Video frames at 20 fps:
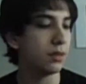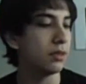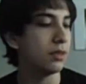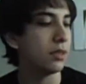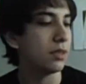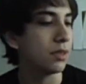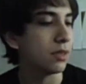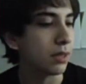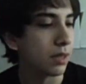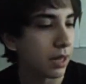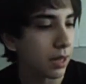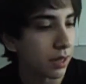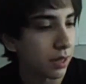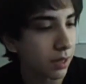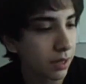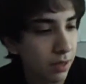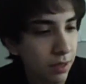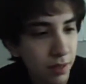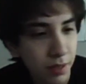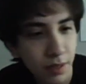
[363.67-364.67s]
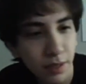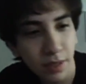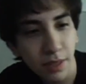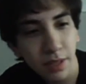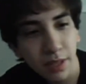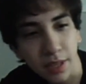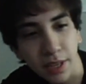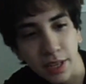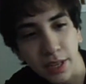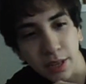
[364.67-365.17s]
she's like
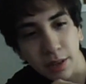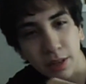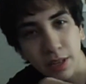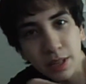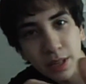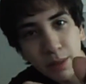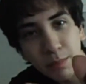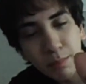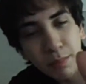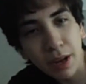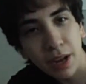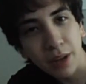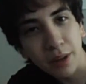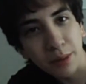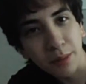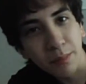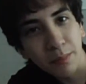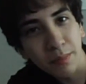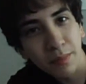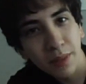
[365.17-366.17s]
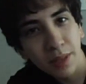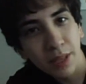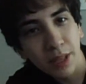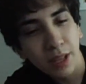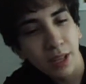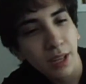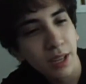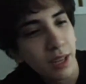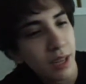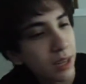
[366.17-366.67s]
here at the bottom.
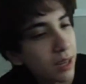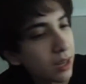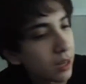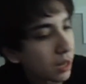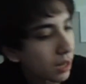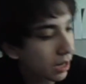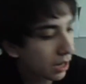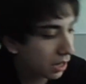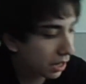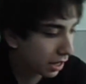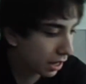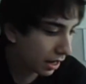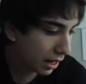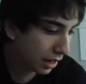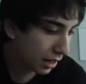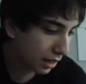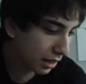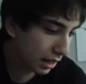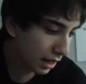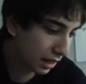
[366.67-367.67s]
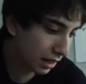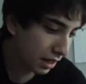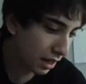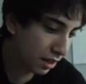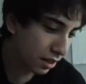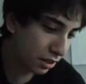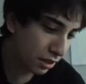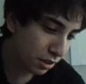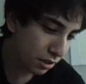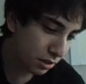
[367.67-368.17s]
I
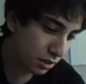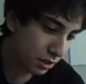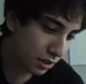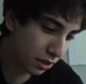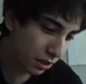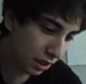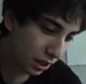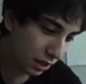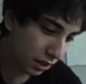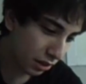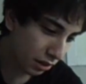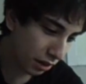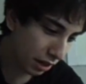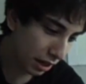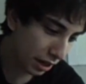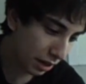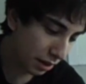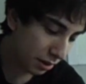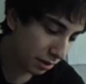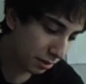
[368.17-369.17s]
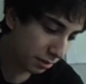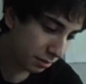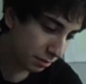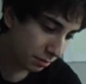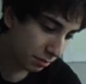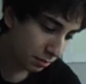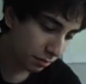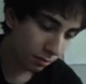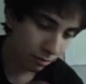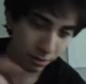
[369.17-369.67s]
gotten used to like her hair,
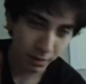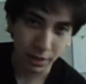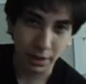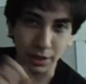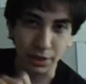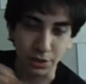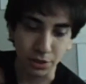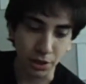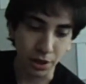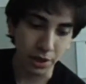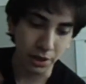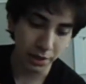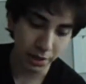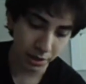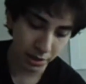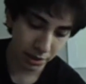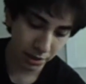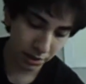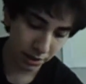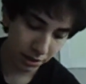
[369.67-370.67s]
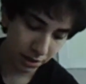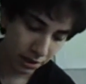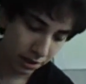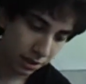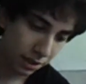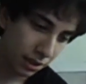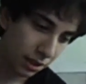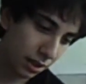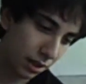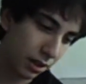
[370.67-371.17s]
like drawing it.
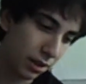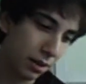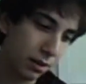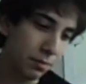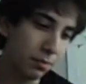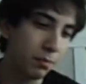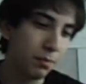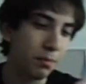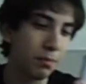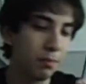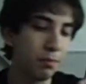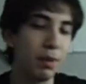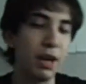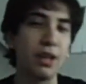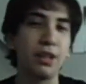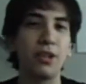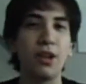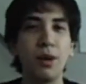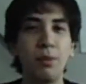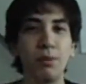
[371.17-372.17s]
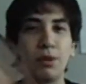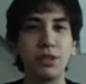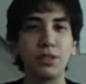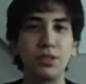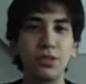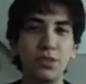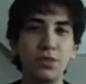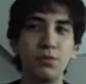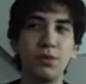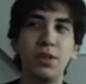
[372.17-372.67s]
My thought
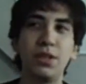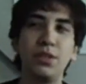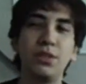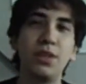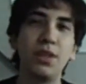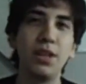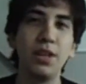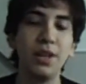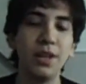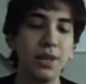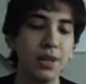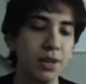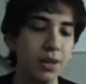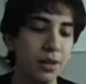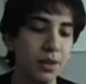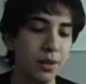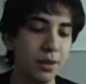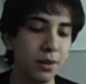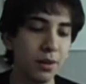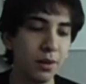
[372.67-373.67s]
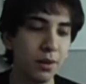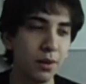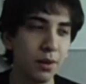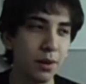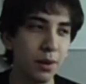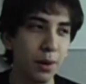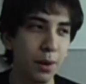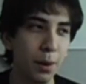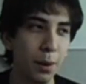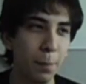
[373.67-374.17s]
process was
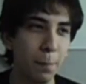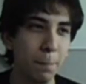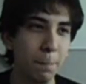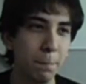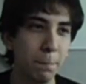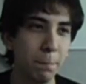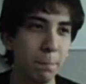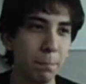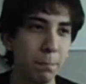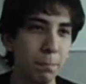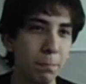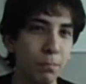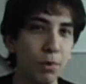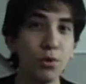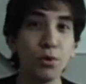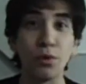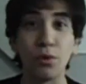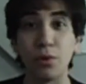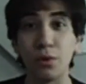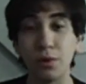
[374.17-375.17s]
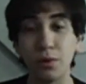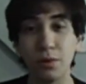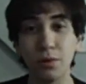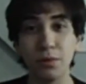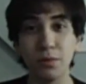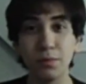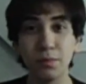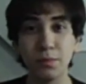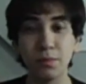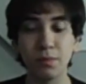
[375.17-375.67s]
um poodle.
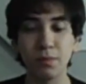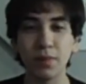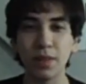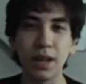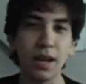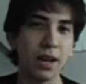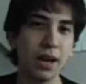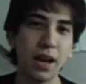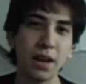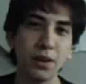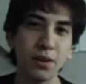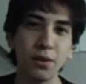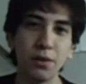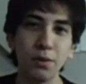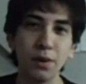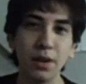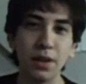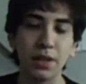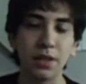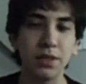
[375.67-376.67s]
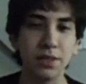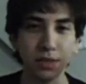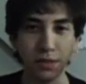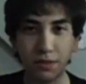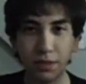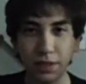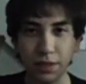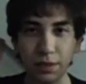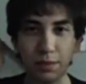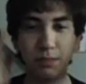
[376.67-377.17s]
I don't know why, because of
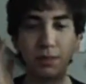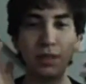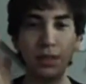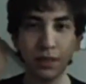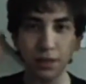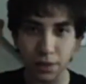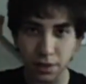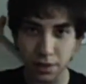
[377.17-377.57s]
like the big